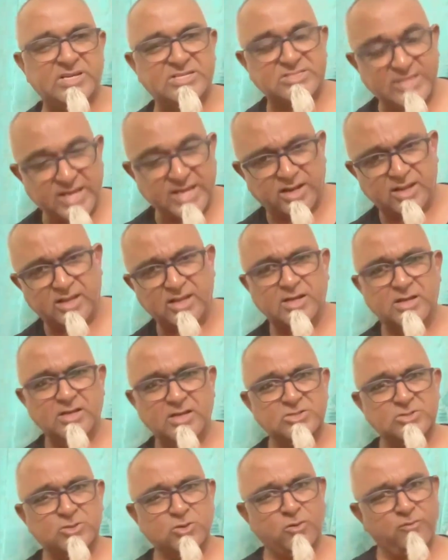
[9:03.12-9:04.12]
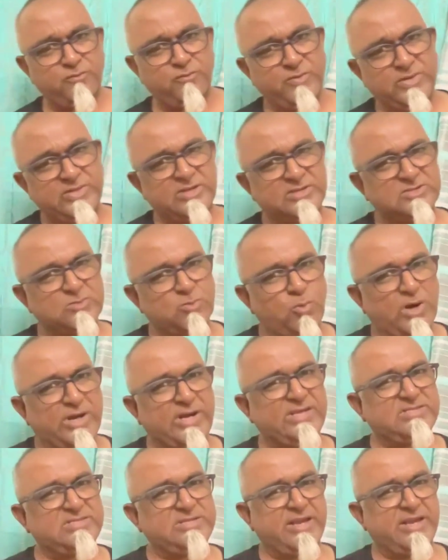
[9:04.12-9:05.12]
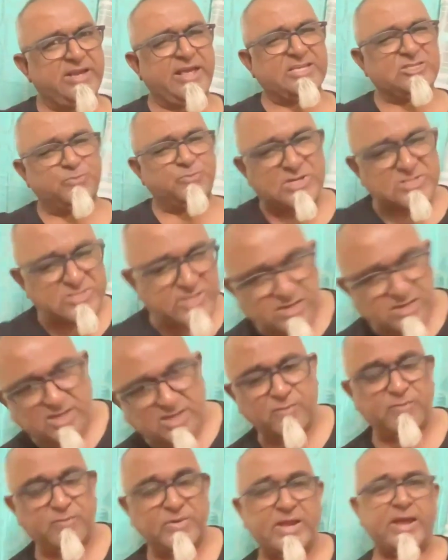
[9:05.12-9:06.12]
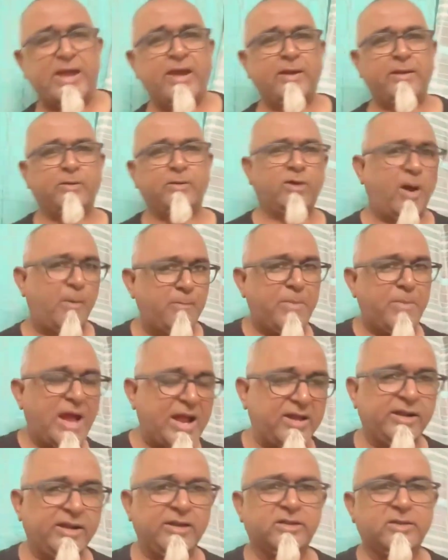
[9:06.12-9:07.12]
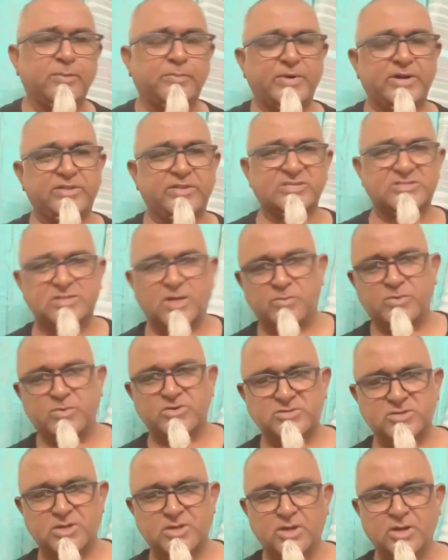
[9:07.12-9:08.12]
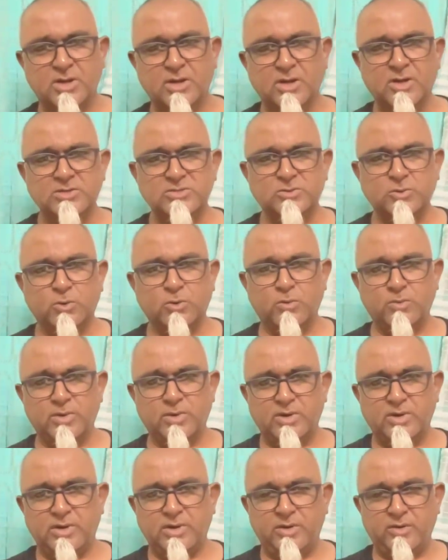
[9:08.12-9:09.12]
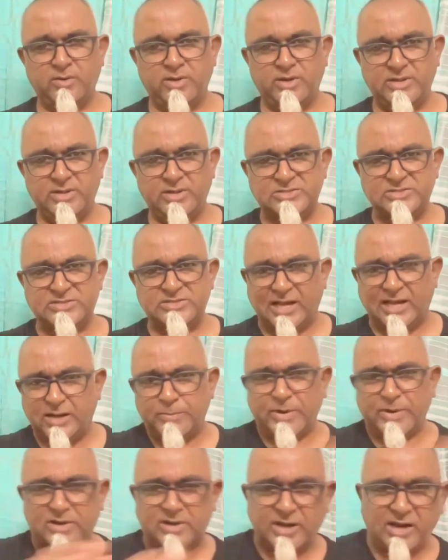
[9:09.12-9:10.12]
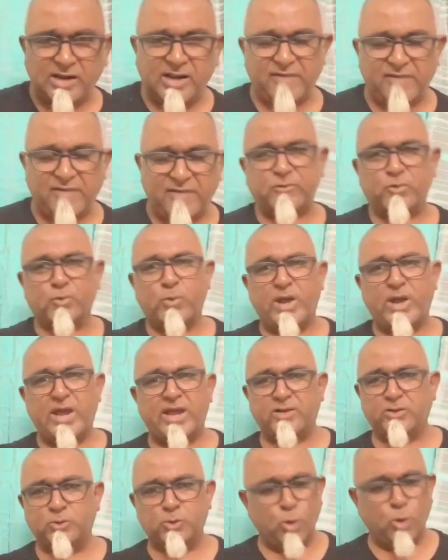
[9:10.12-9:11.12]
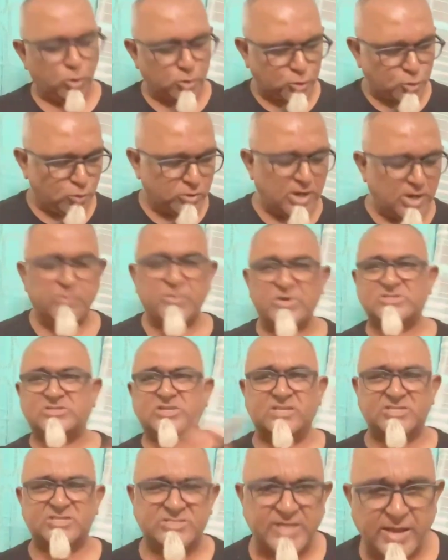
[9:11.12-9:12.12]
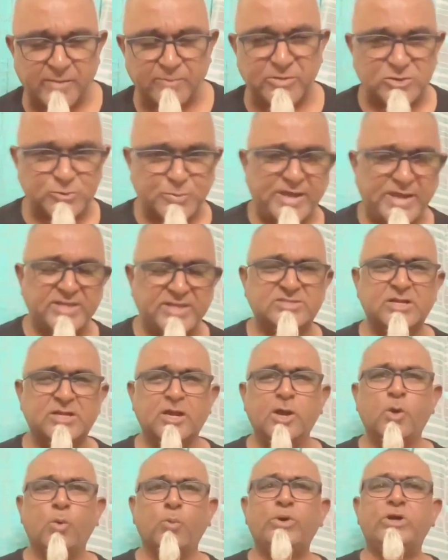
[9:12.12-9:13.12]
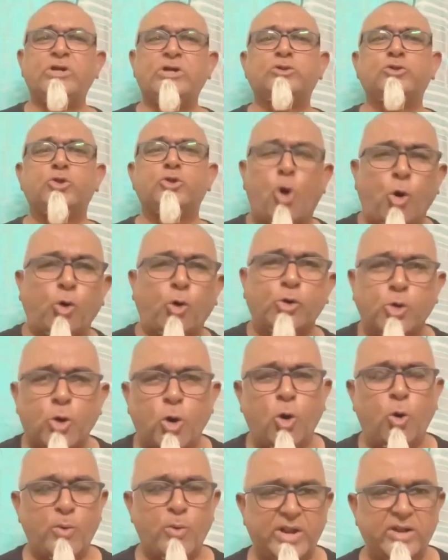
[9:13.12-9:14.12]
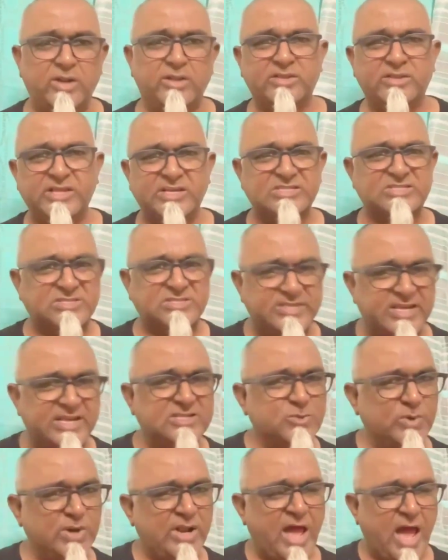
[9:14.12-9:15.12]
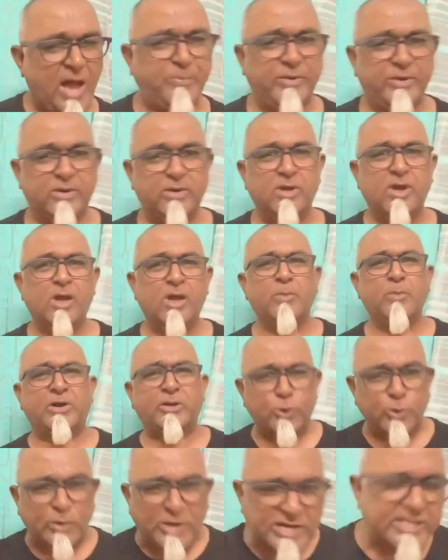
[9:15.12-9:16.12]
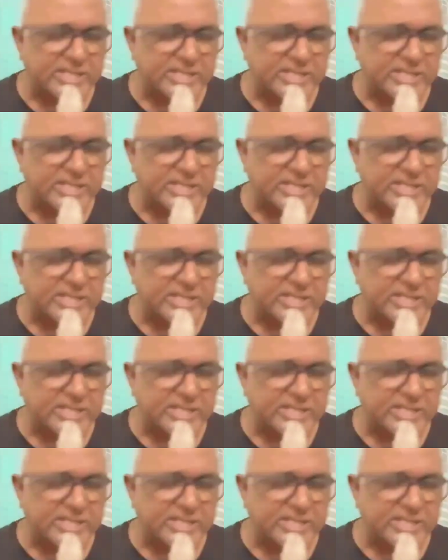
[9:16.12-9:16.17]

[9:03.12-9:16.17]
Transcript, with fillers: said so with this what he said explicitly we come back and interpret these numbers so uh, it's deliberately left vague no two numbers are the same which means we don't know when these things will happen but you need